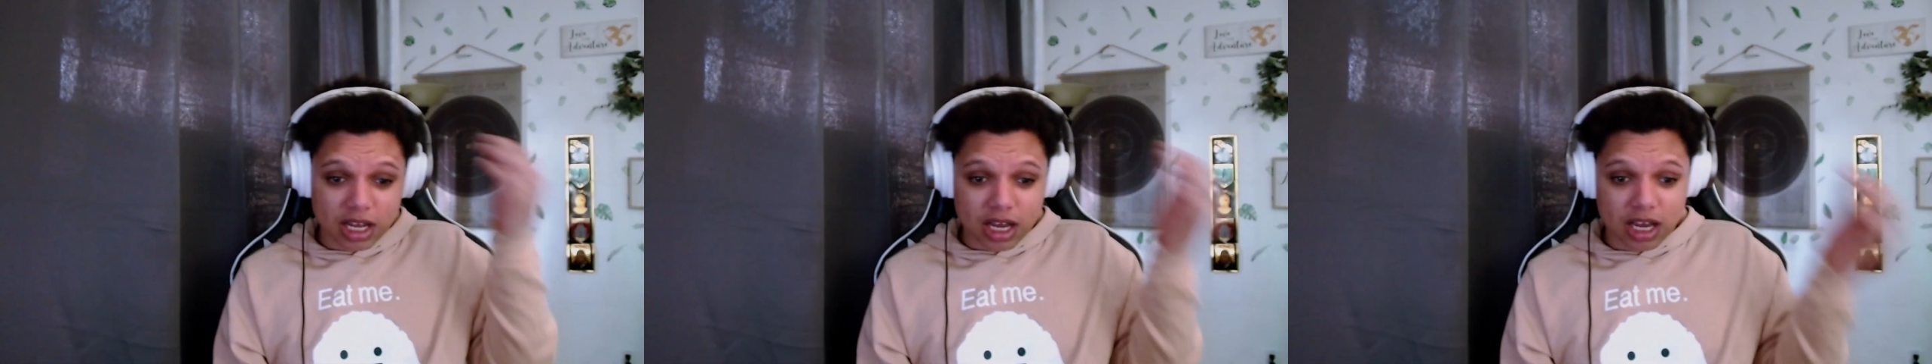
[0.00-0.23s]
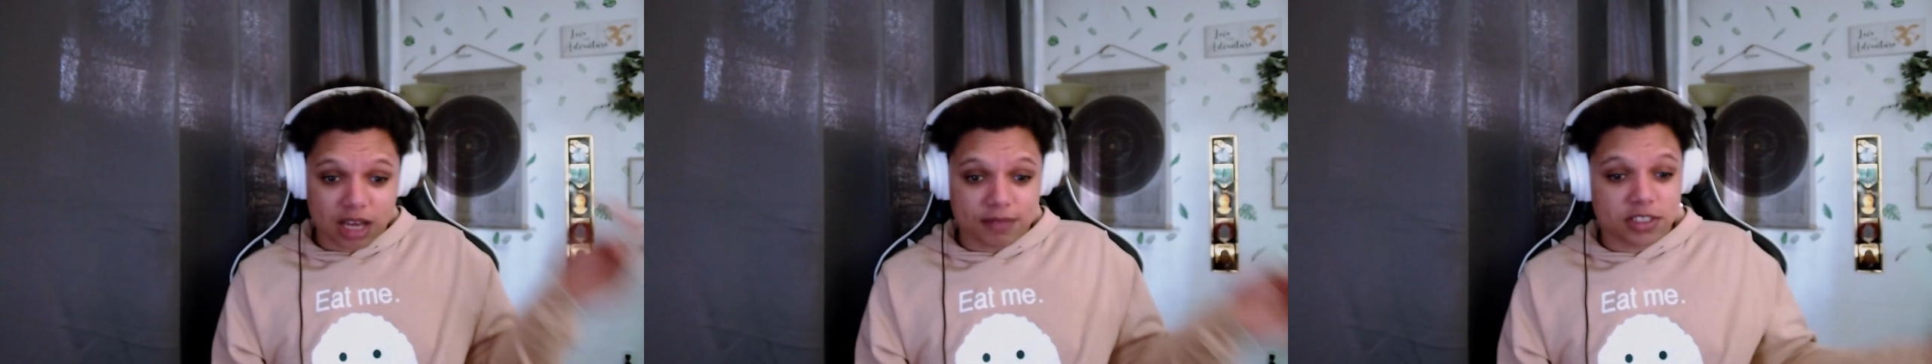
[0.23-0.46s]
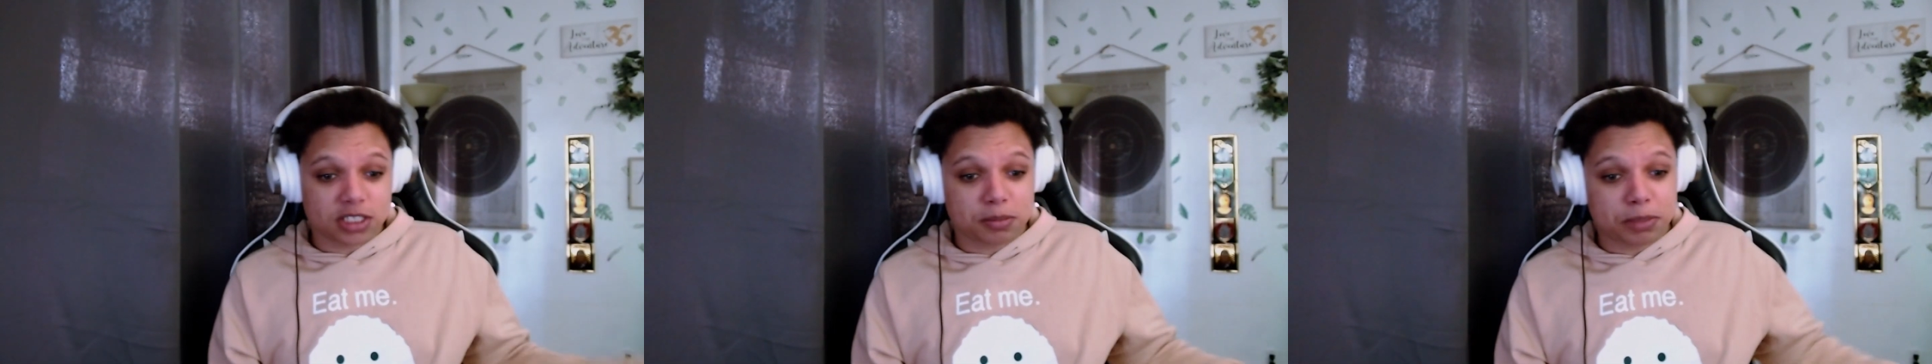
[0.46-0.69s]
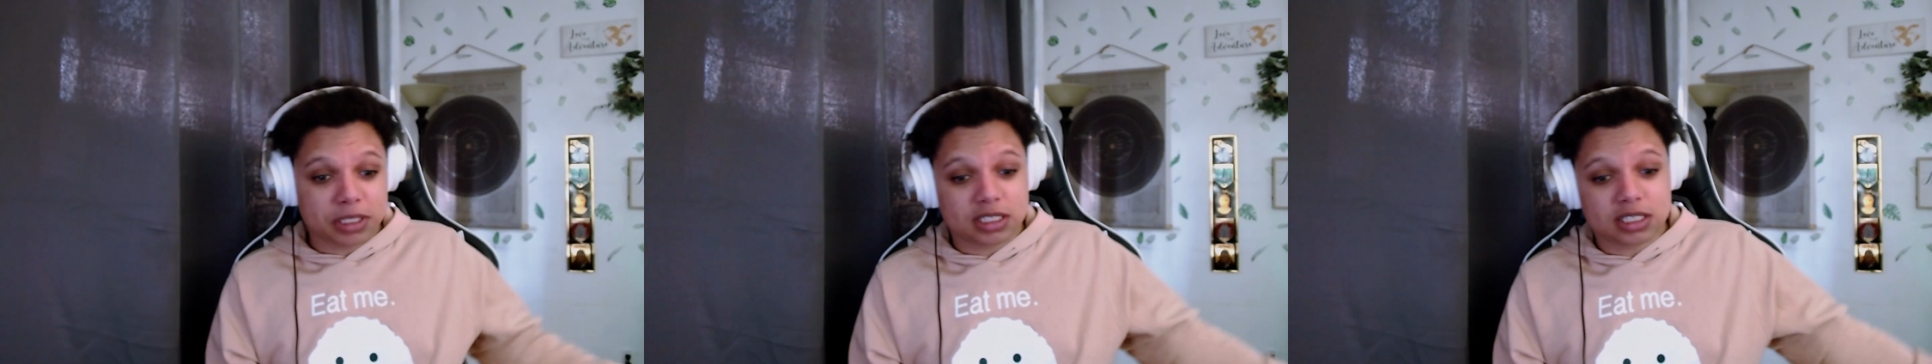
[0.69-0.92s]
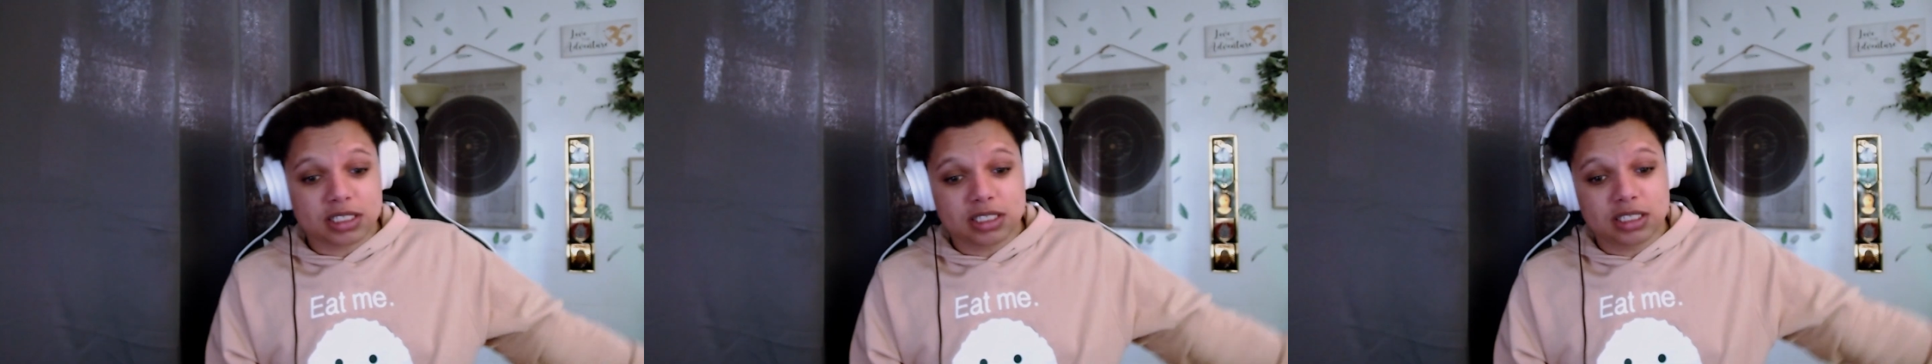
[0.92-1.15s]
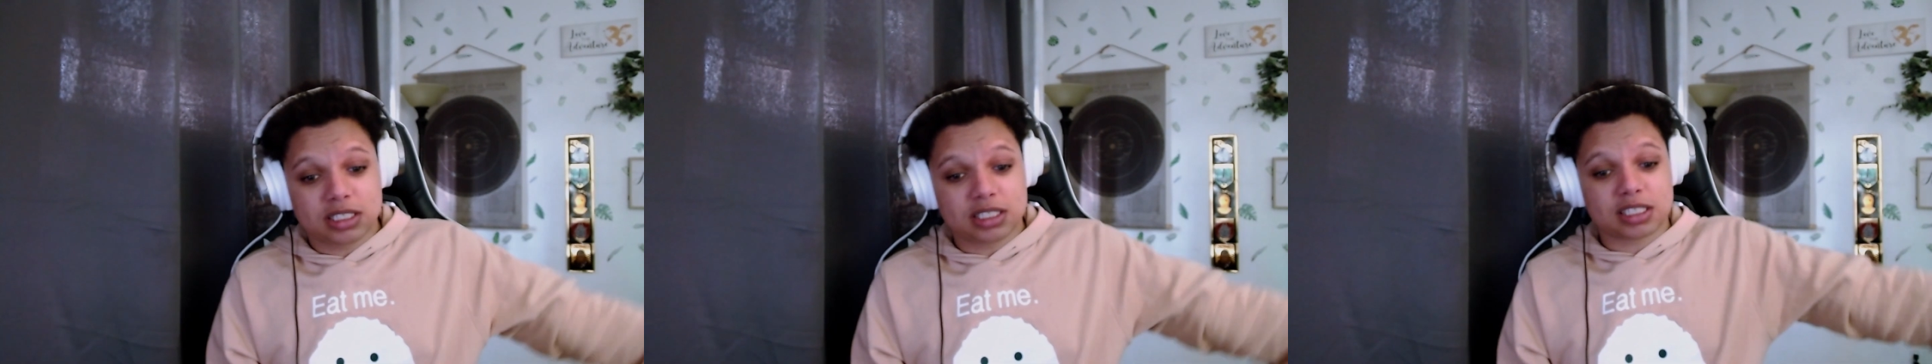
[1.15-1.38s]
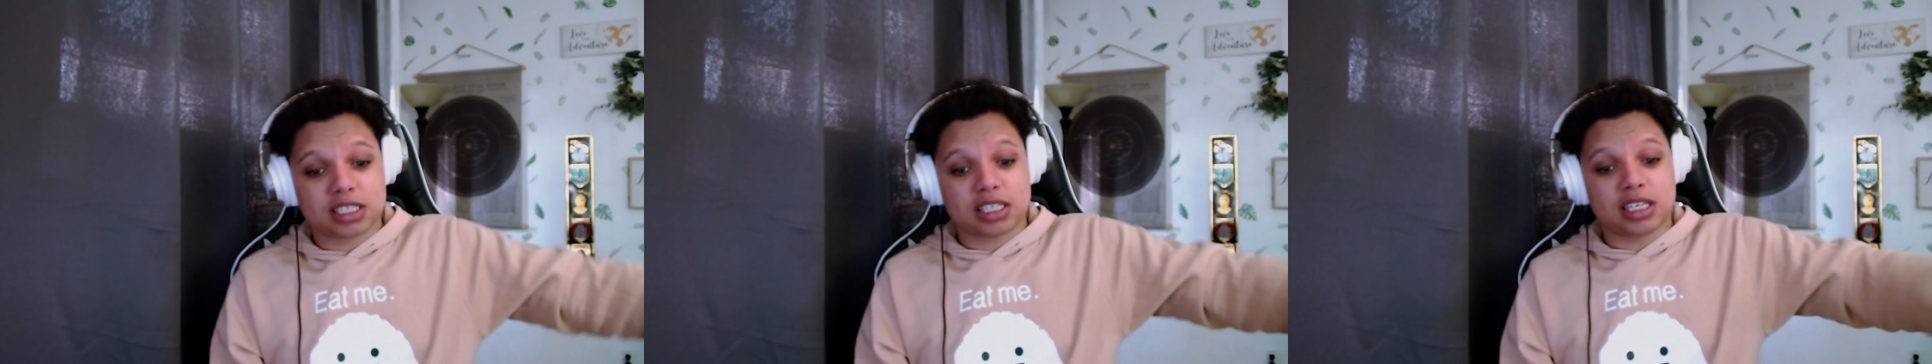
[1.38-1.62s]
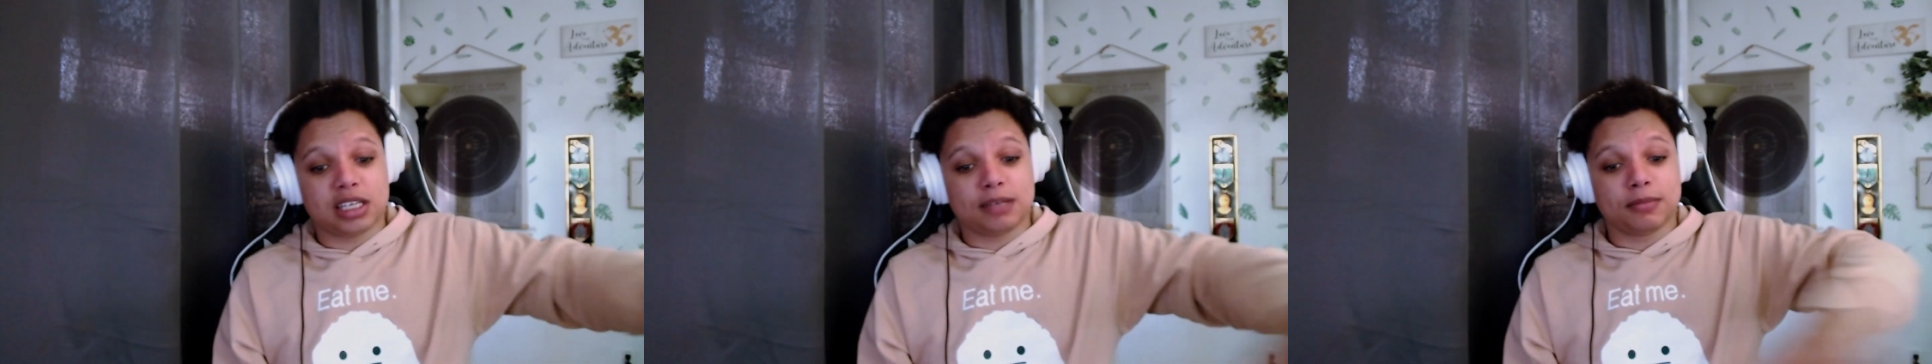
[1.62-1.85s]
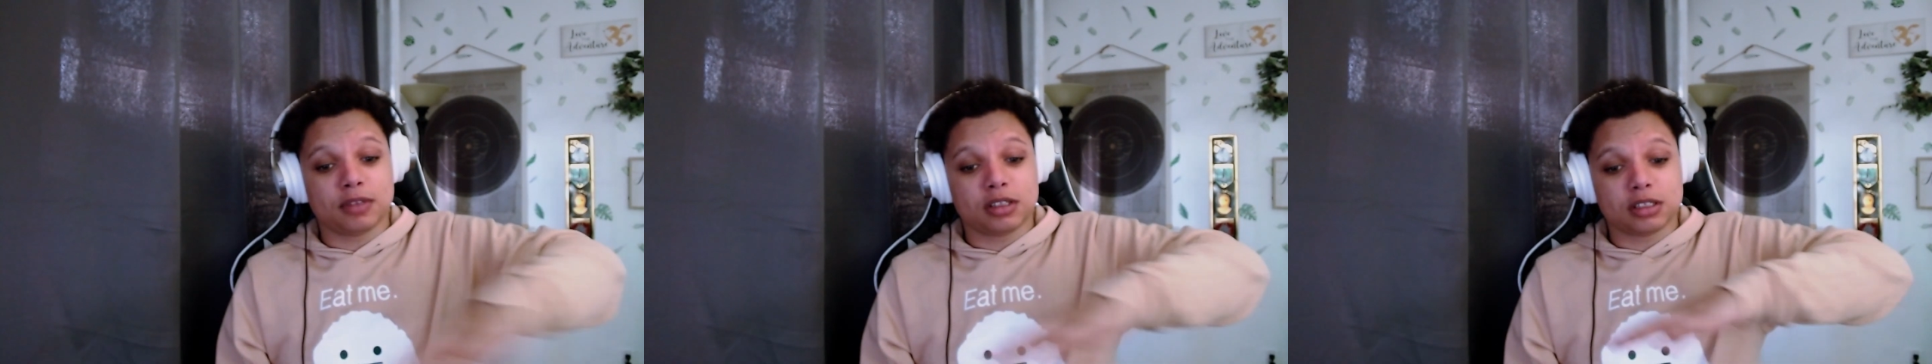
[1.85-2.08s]
I've just basically
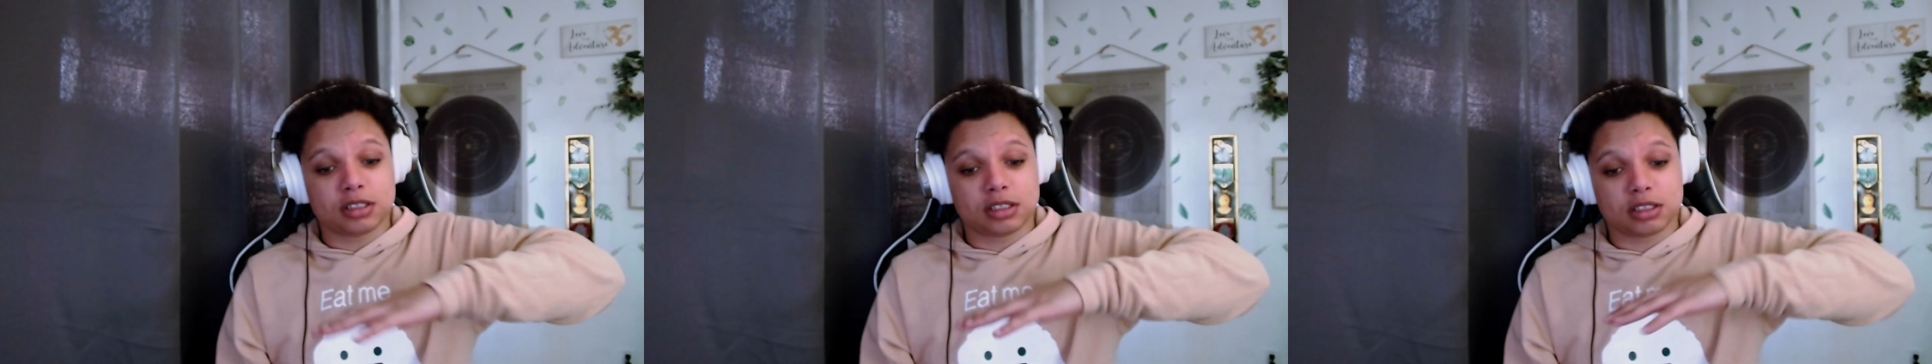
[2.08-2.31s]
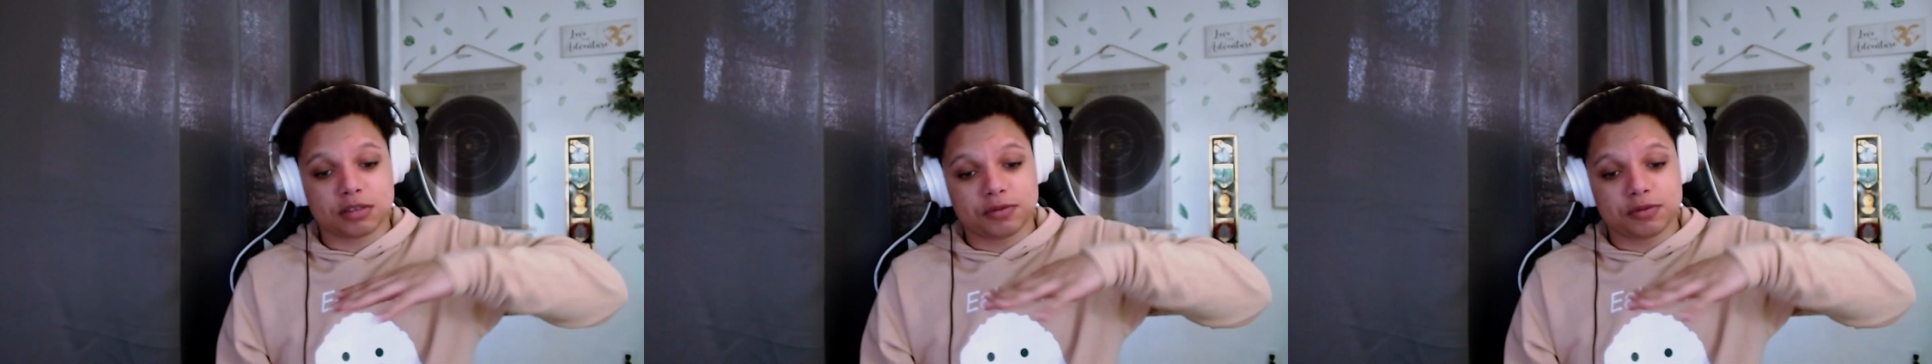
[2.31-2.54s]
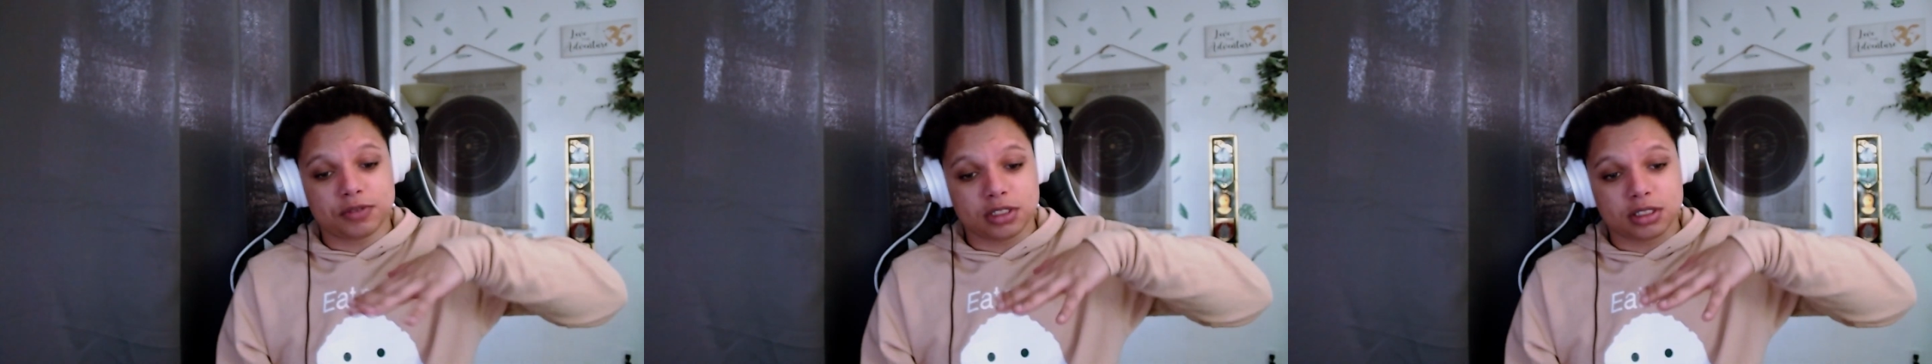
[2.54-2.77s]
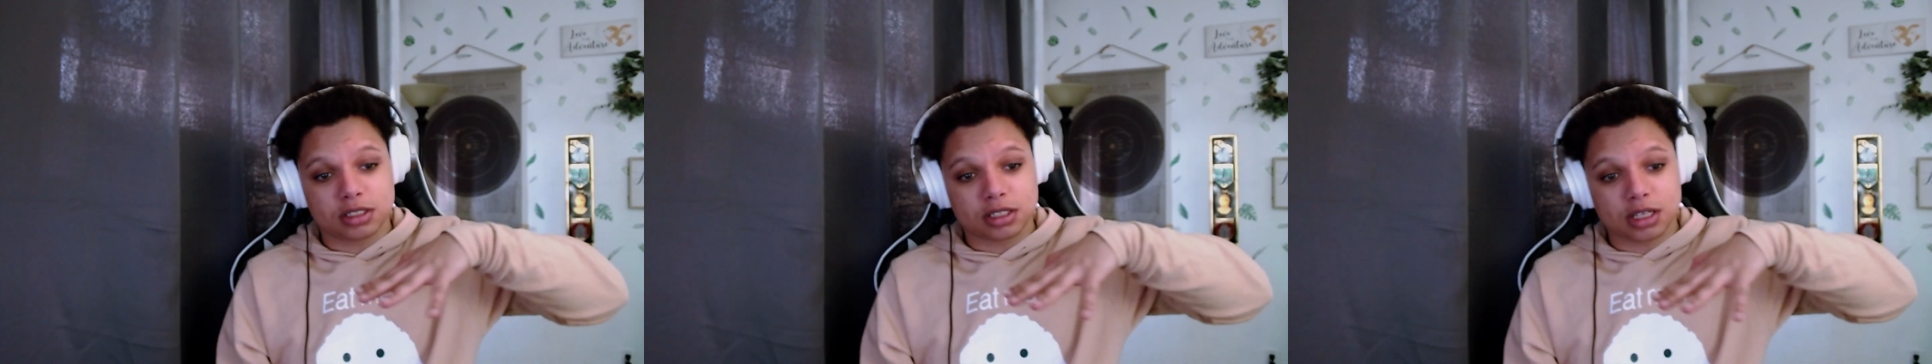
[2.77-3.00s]
skimmed the surface,